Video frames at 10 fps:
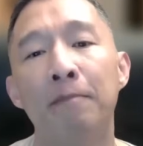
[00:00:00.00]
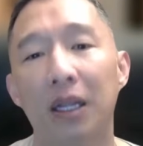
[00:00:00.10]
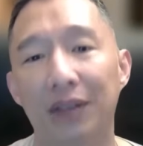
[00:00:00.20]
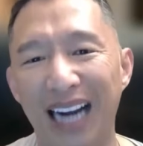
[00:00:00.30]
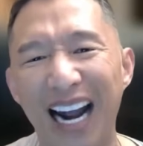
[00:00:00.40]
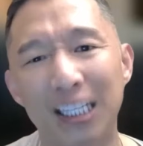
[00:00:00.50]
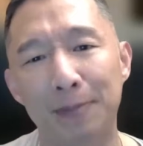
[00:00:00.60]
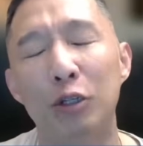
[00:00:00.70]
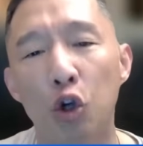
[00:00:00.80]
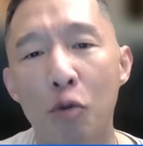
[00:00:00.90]
There has
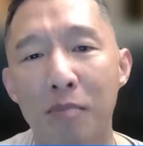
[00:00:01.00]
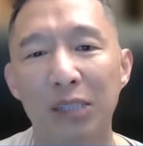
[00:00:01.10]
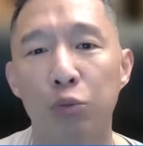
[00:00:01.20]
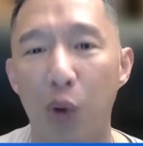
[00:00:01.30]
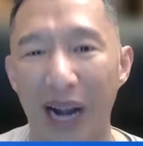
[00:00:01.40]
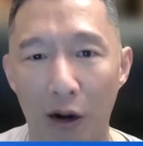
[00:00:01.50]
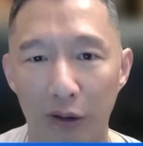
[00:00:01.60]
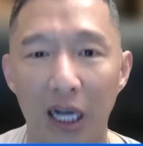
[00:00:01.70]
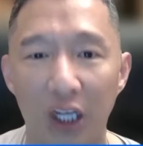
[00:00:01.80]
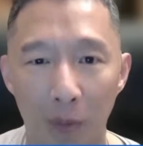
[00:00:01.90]
been too much
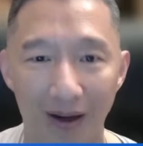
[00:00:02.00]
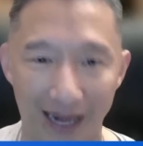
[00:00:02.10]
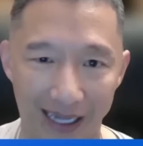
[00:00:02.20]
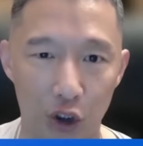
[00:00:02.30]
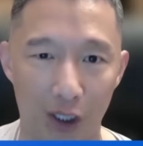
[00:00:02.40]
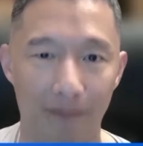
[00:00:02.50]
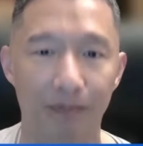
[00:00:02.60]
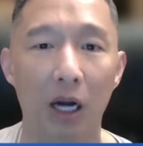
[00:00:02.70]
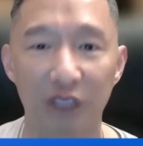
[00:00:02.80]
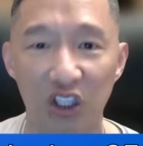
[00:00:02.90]
wealth accumulation
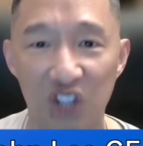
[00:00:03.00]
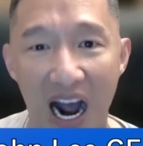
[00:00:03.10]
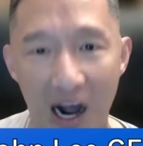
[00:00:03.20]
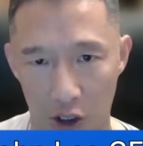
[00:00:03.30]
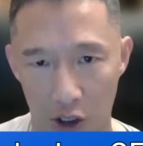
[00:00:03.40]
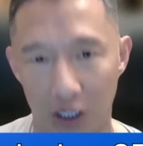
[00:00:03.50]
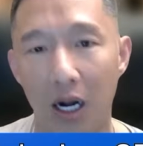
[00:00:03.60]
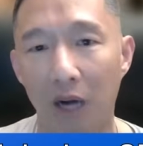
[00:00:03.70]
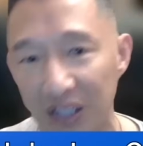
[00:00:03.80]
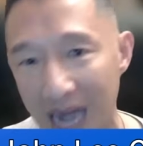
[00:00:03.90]
of the dollar,
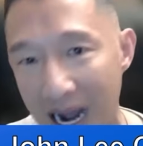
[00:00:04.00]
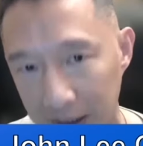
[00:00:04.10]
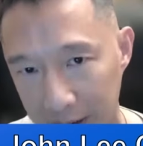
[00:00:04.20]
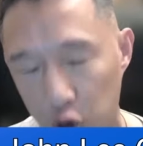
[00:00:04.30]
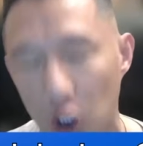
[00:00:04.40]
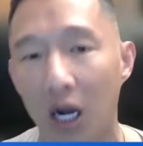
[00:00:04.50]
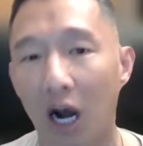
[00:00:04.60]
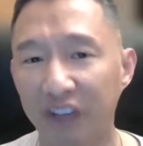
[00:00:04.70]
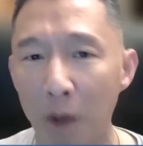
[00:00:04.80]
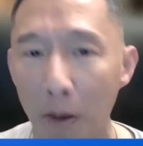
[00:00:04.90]
of the knowledge,
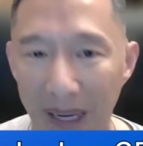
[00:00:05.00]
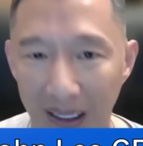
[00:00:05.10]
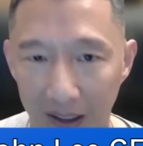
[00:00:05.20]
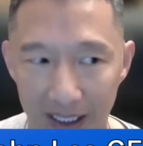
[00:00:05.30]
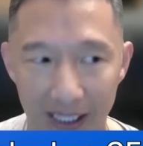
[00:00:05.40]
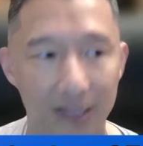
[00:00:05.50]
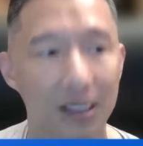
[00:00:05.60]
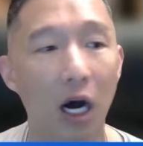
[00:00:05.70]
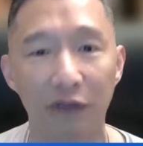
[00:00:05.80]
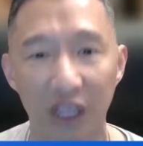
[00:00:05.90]
of the mobility,
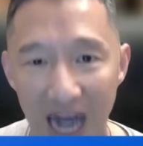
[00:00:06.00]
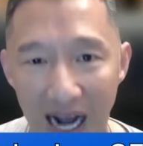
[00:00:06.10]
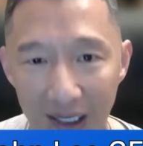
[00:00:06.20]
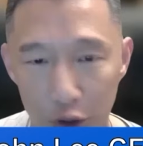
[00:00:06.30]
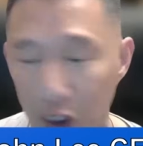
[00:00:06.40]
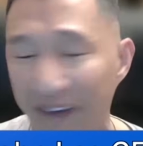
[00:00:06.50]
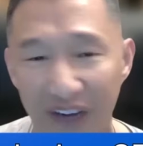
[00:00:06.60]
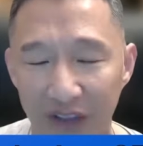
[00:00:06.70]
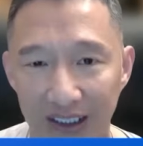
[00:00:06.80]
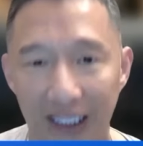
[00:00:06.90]
of the knowledge,
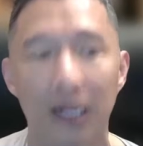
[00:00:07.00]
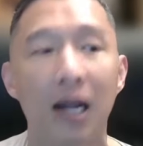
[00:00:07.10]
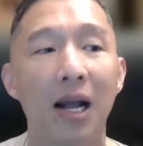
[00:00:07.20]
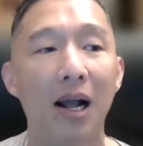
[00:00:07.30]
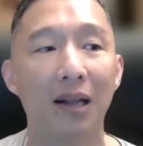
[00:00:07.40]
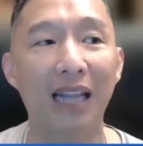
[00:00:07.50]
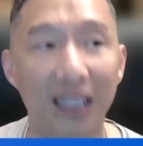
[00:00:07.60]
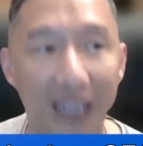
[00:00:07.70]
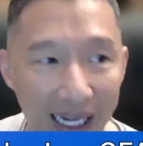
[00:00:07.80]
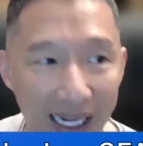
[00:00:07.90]
everything. That the
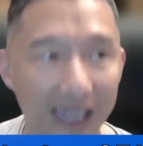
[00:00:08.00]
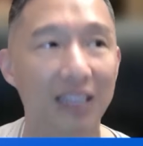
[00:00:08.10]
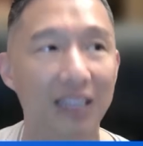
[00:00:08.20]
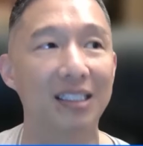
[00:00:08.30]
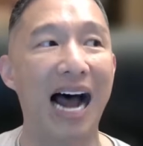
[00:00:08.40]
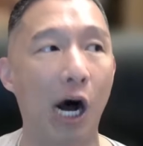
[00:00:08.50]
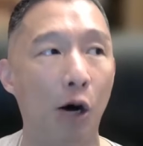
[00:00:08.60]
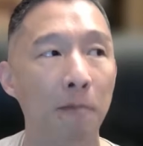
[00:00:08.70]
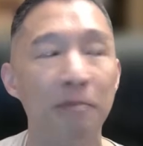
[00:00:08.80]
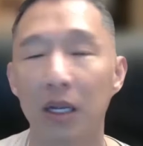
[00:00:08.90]
king is
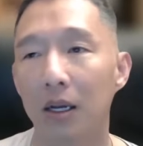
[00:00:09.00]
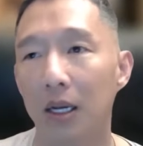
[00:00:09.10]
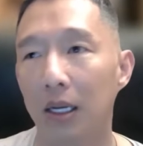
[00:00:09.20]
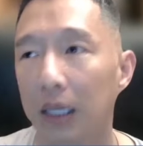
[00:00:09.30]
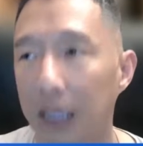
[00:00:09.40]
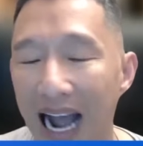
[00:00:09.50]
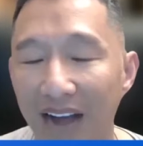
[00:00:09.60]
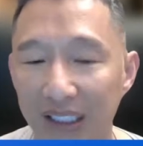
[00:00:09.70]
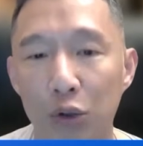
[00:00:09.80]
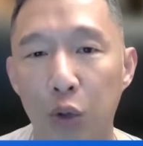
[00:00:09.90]
now have
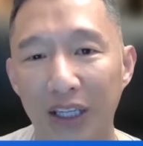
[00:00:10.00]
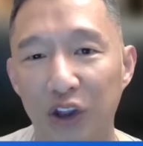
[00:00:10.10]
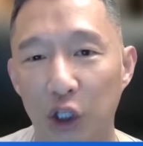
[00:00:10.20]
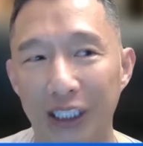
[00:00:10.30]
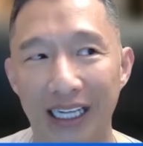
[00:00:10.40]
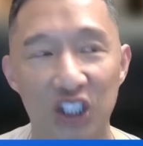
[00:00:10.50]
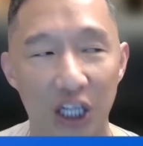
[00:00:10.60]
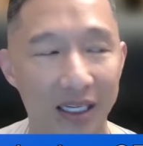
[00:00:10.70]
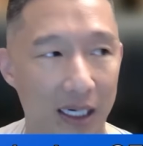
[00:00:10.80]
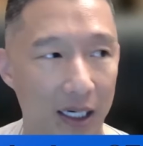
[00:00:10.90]
this 2030
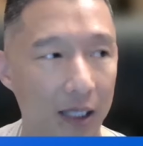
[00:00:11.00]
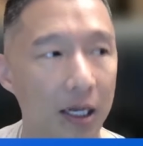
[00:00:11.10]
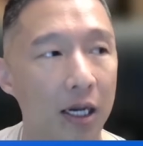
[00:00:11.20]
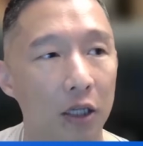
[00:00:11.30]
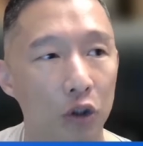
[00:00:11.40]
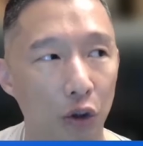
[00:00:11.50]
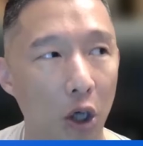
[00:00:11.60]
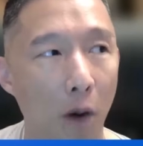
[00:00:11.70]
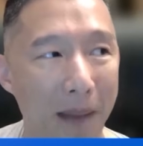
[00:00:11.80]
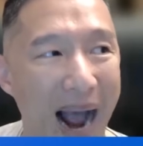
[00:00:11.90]
agenda to
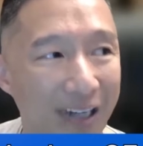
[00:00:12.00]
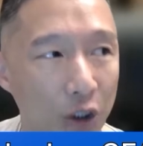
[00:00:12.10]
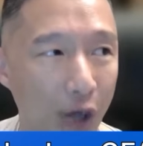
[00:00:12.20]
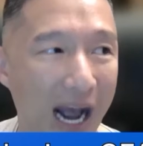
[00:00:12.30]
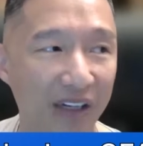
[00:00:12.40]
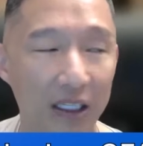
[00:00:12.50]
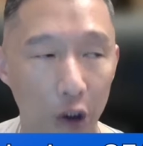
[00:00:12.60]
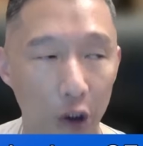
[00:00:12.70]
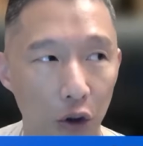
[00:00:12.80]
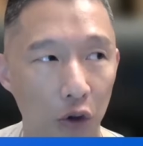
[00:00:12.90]
go back to having
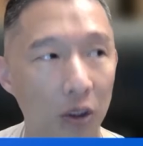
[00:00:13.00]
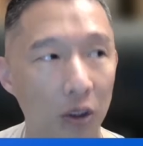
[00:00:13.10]
you